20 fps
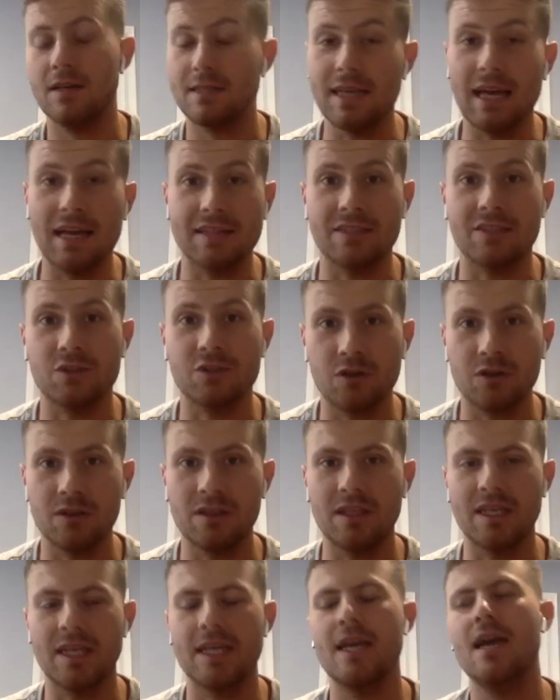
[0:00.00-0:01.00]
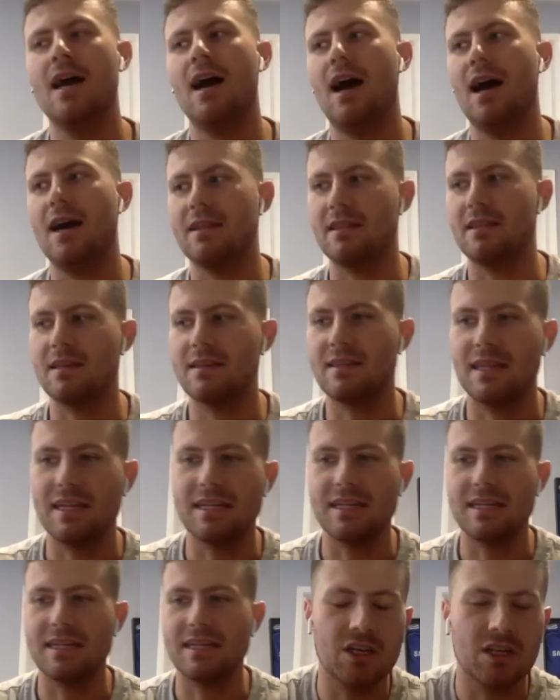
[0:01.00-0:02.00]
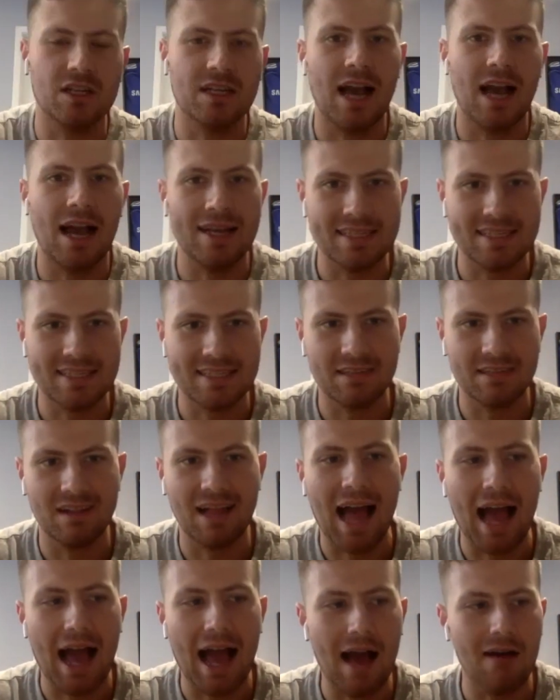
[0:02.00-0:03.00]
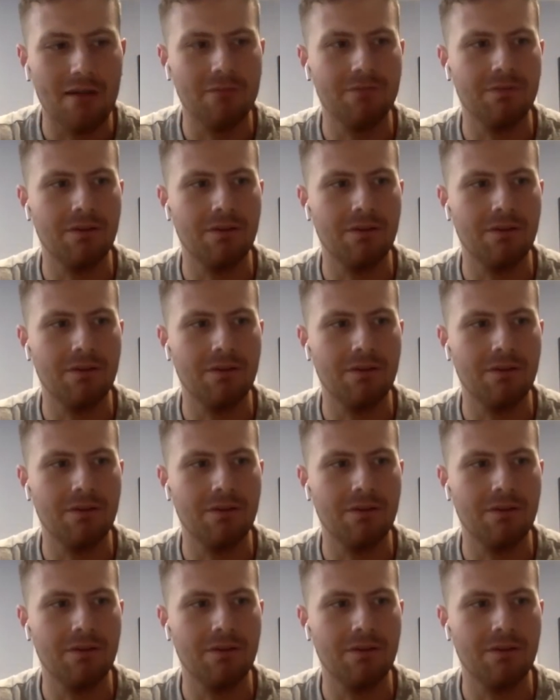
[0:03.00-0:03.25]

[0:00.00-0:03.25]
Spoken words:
Yes, certainly. I think that he's a good guy to still have,